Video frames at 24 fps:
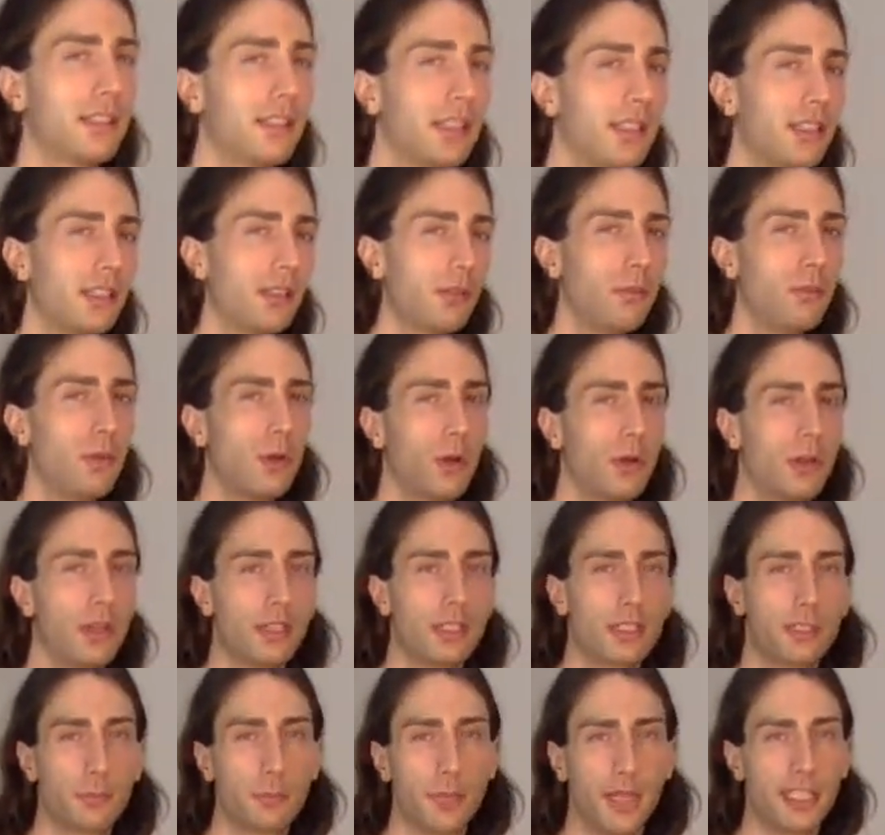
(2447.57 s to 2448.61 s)
it a little
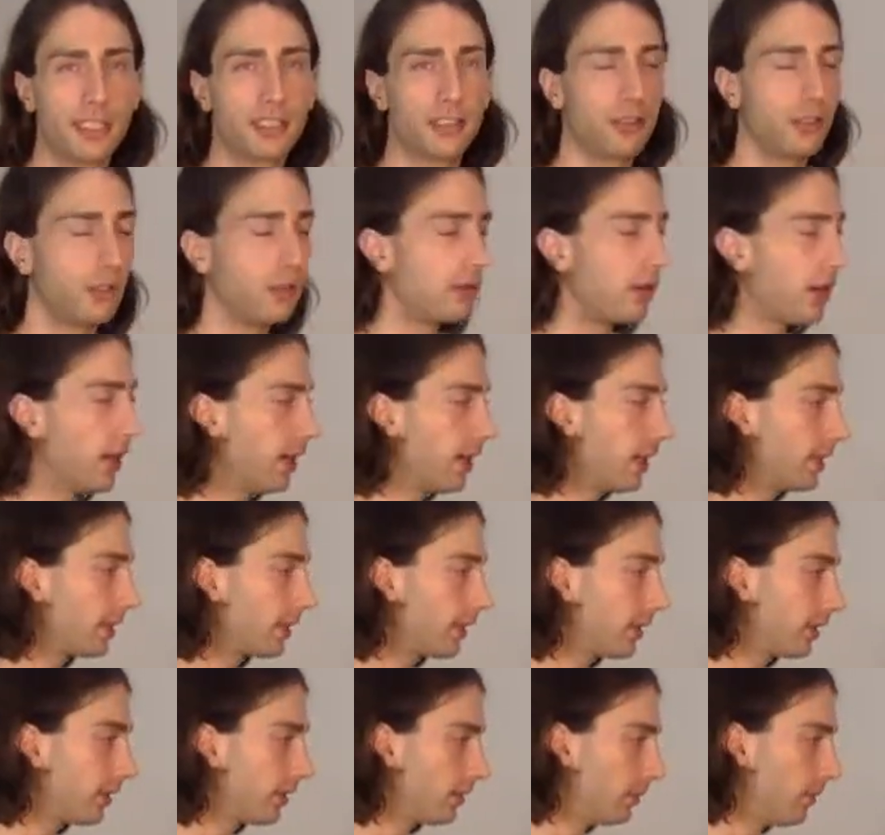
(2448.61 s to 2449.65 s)
more special, right?
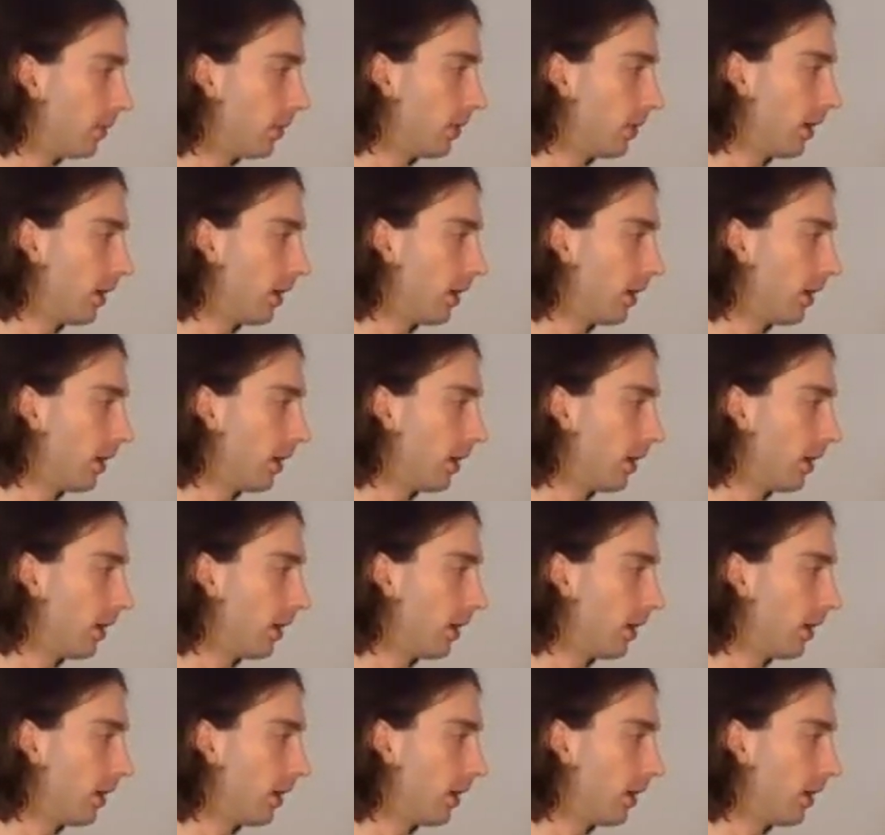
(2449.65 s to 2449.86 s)
A little